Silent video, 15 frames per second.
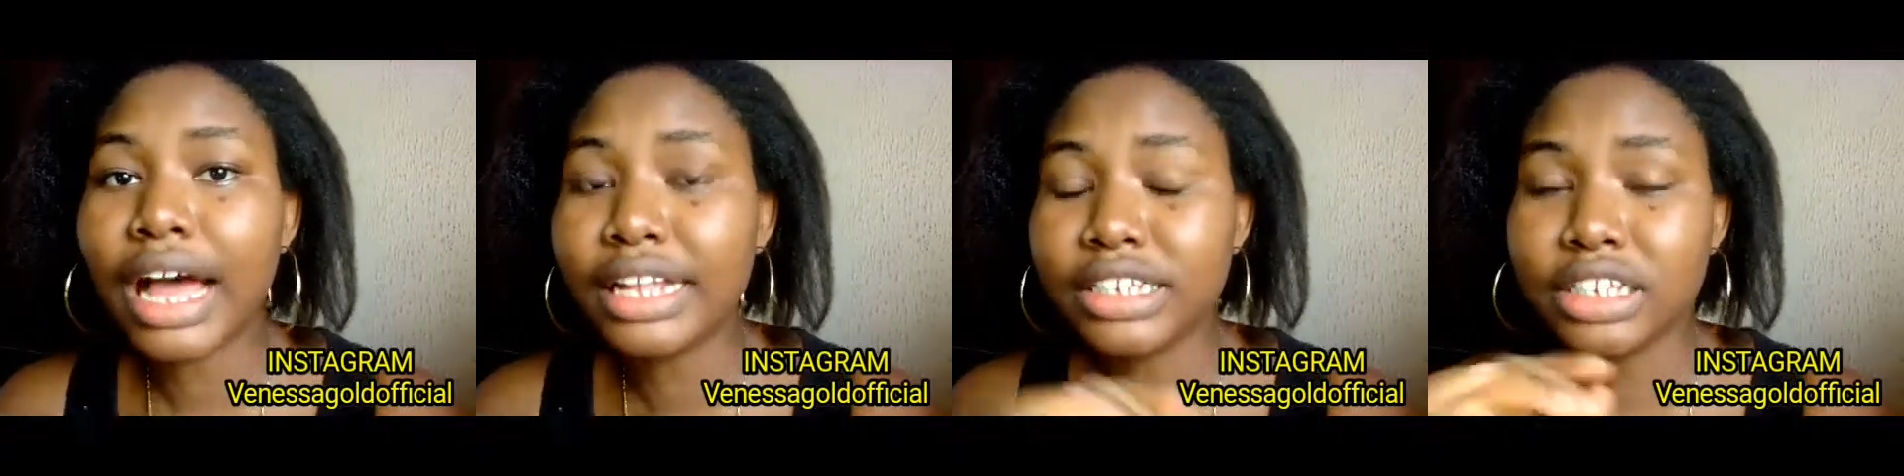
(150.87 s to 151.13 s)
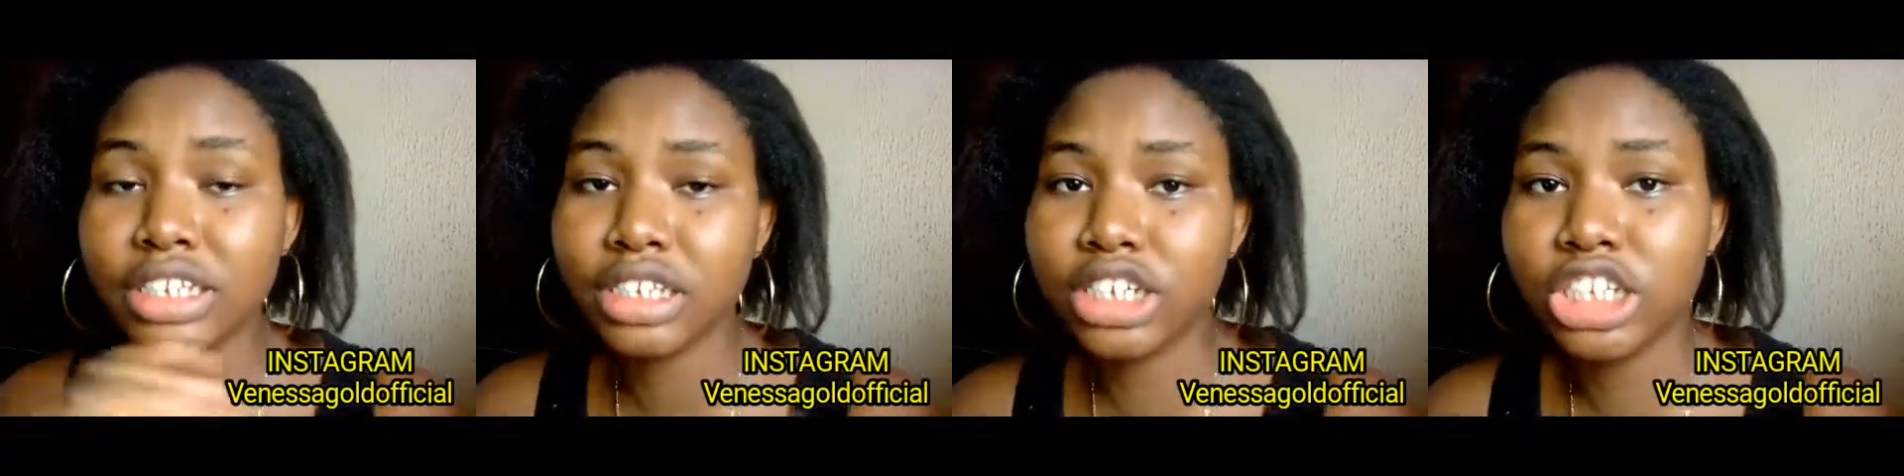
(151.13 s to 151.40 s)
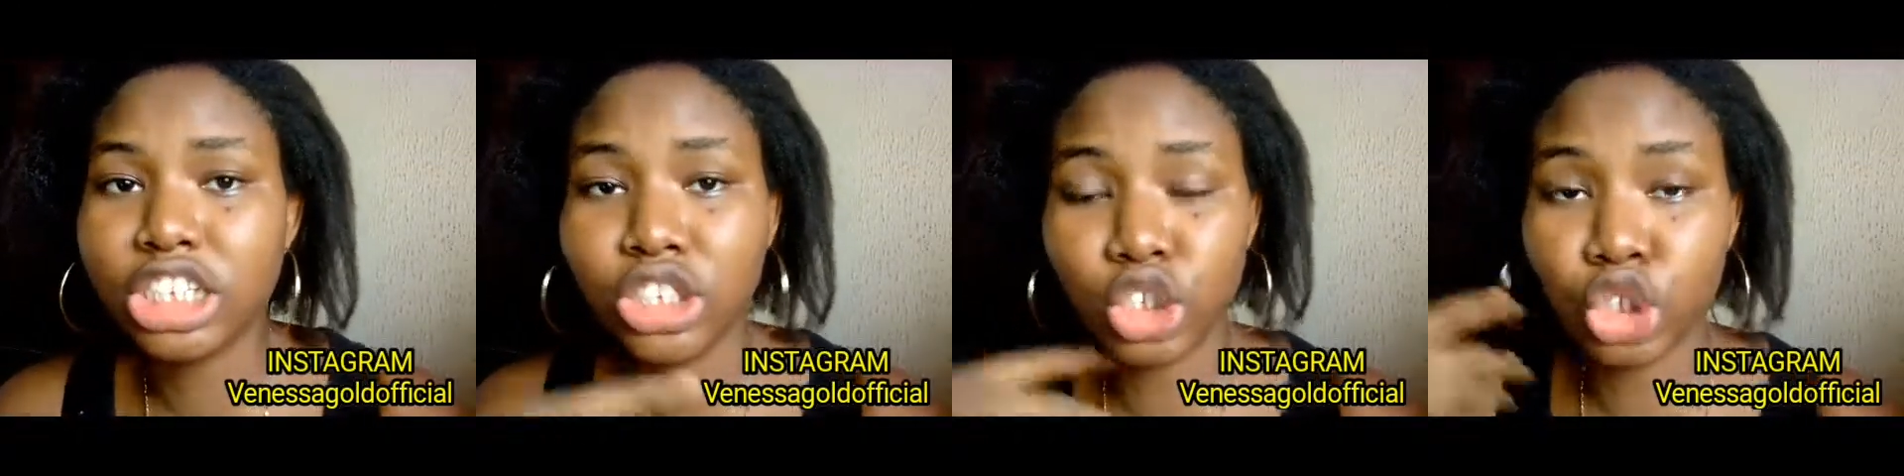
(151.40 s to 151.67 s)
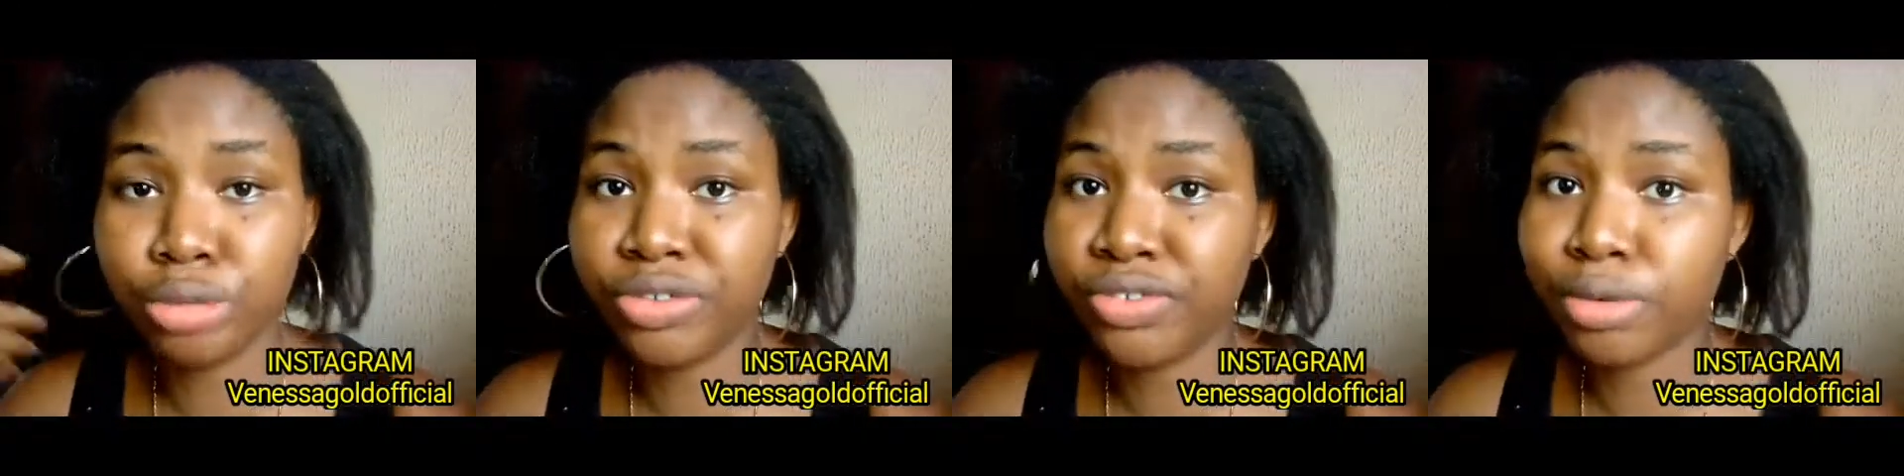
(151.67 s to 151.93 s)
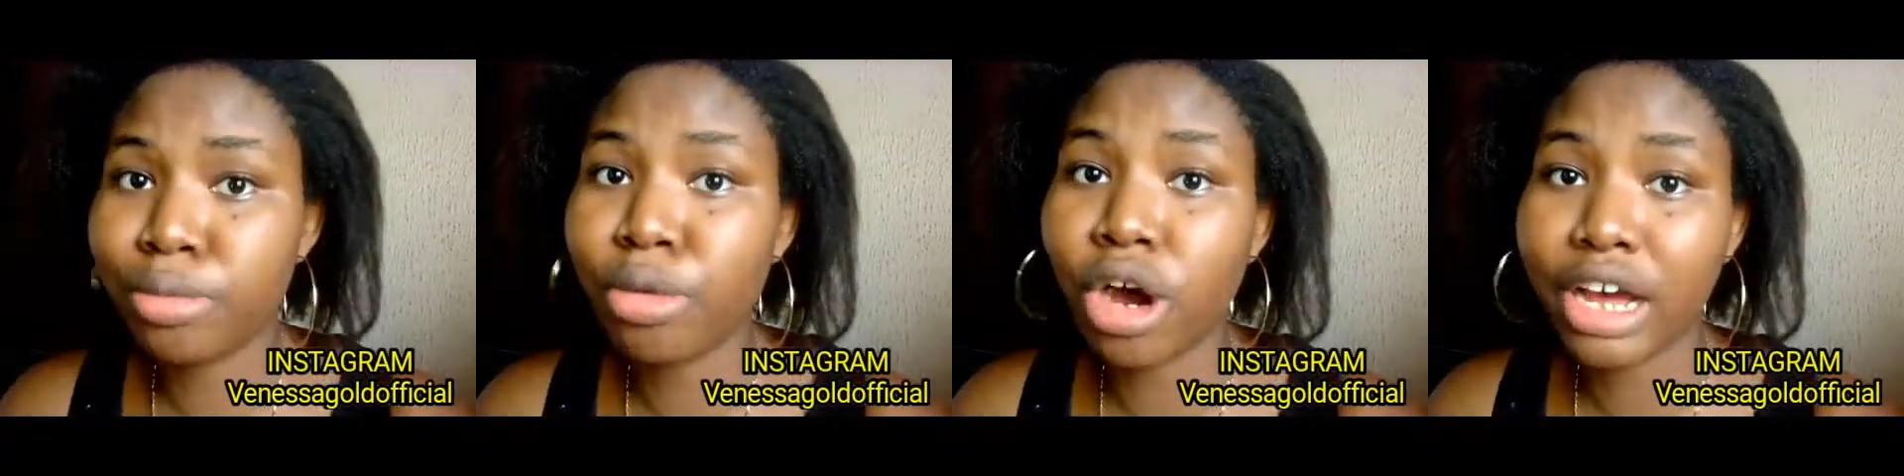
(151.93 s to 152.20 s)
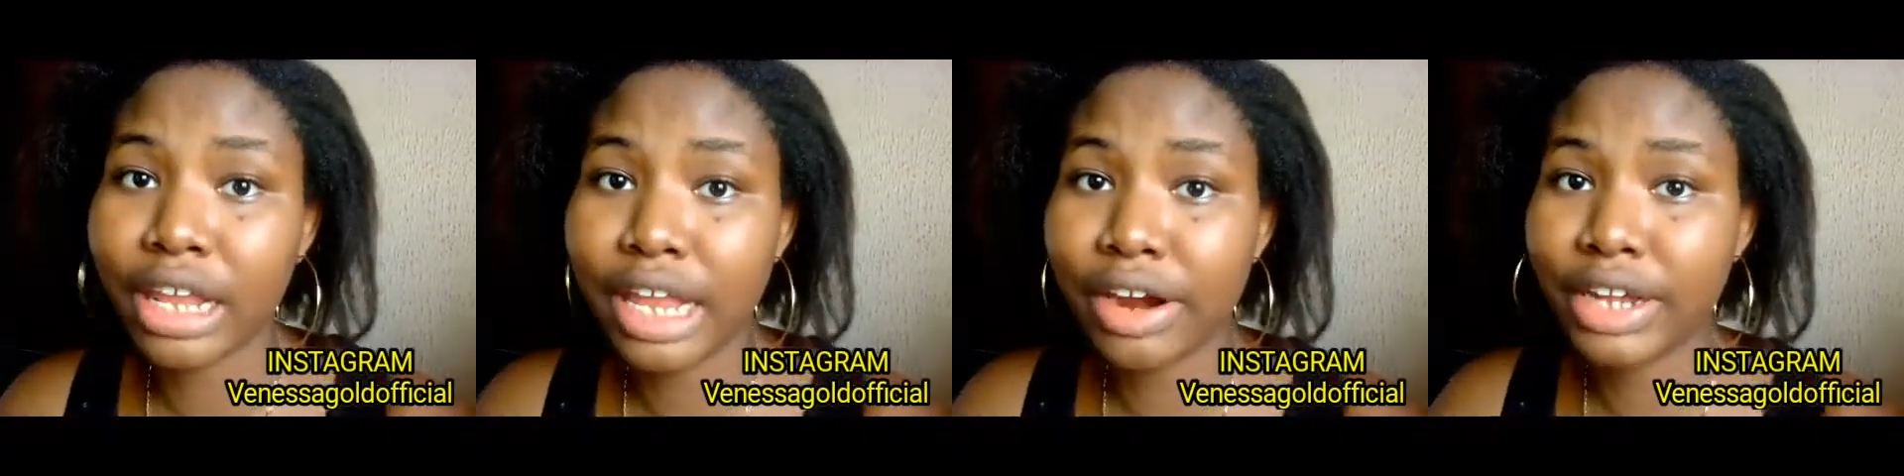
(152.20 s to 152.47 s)
and it, will be
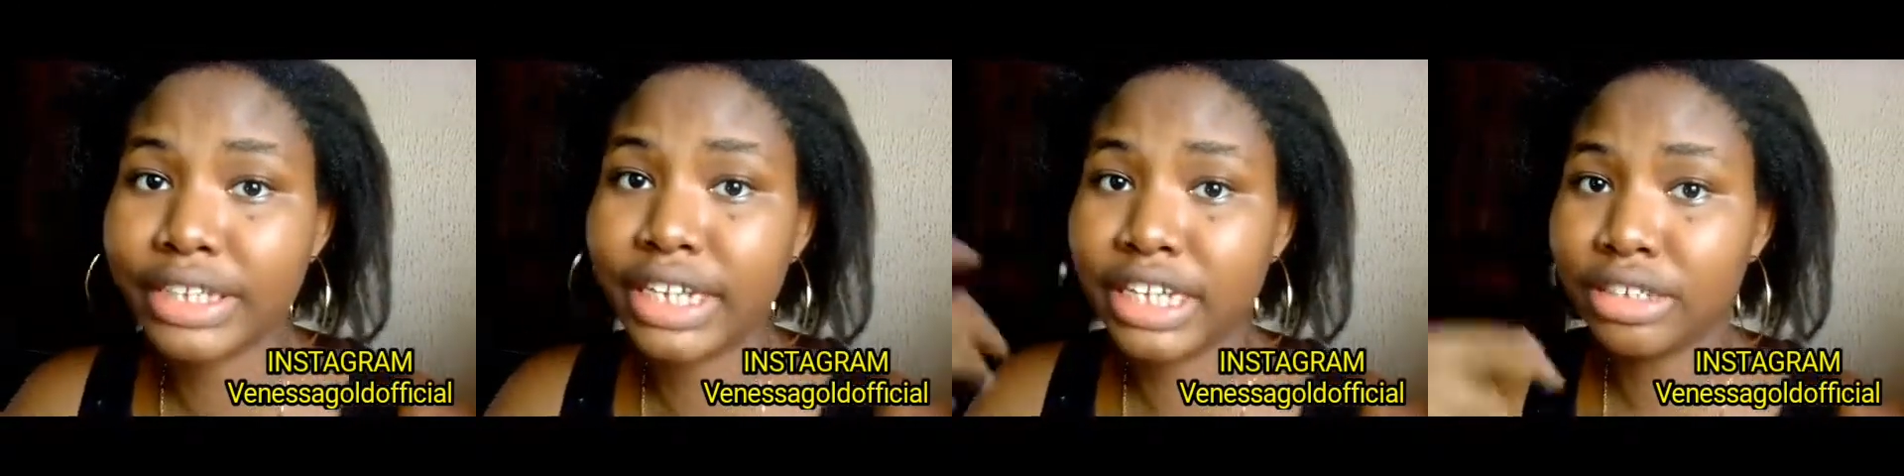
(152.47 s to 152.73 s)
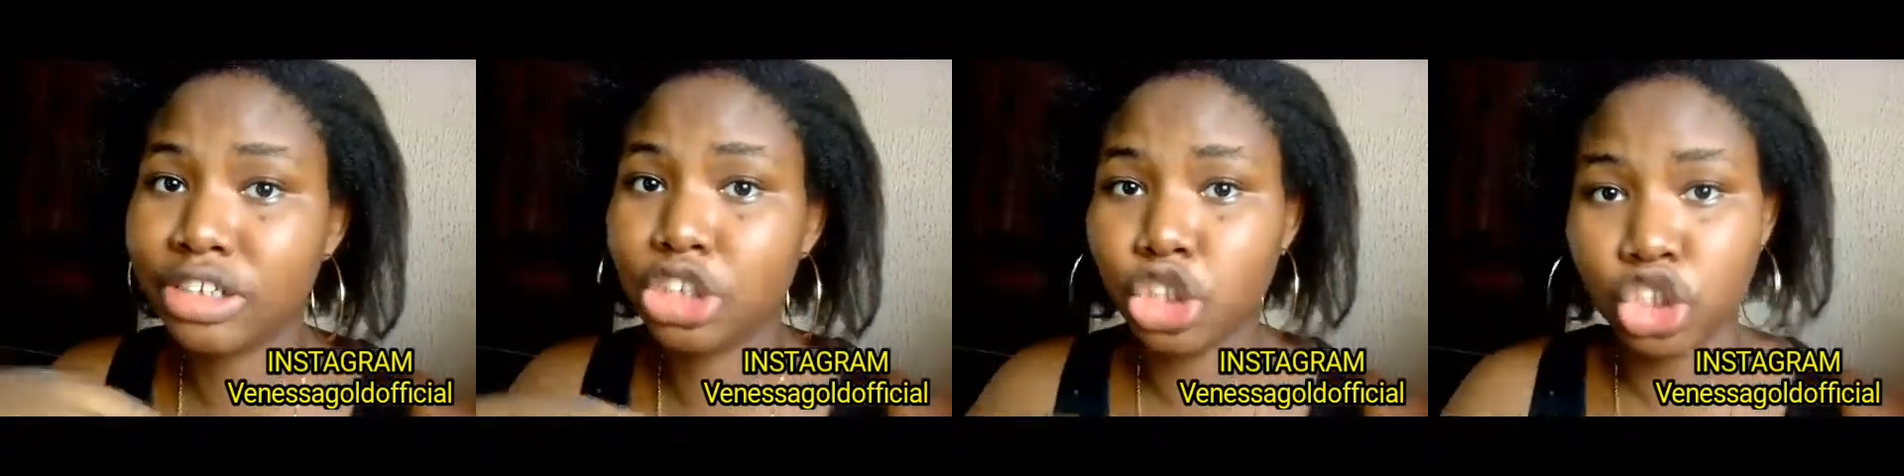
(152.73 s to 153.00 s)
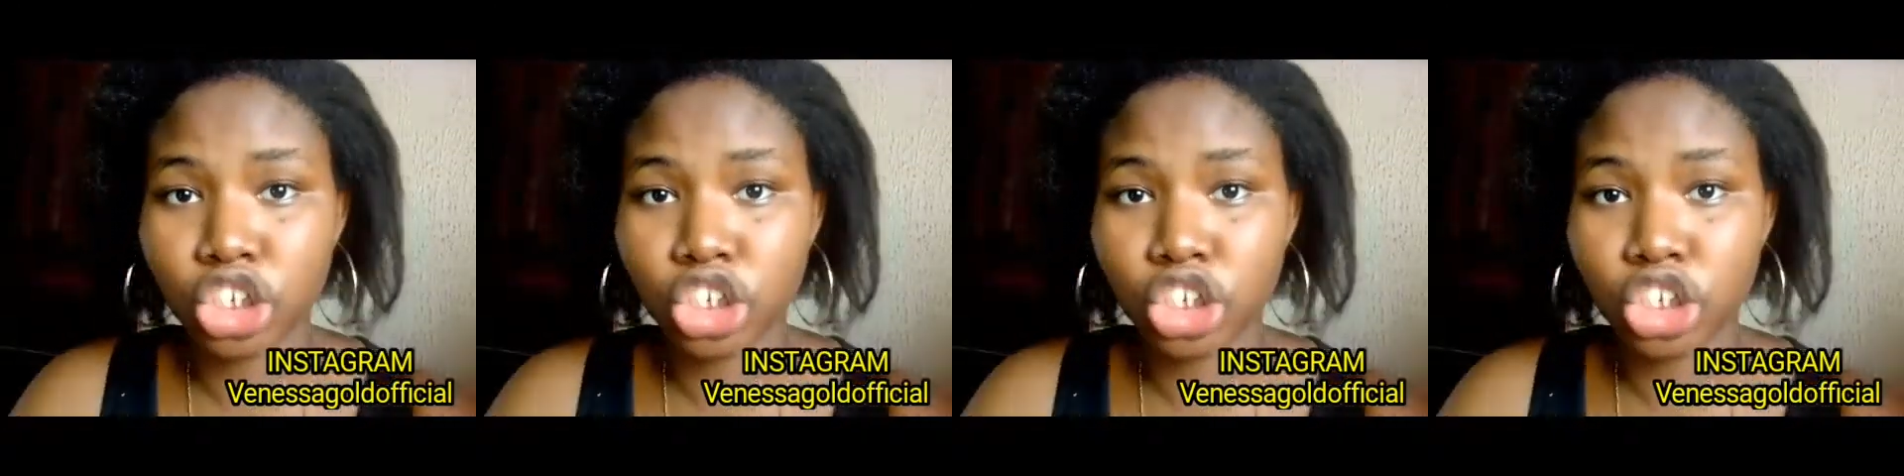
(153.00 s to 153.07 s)
more clearer than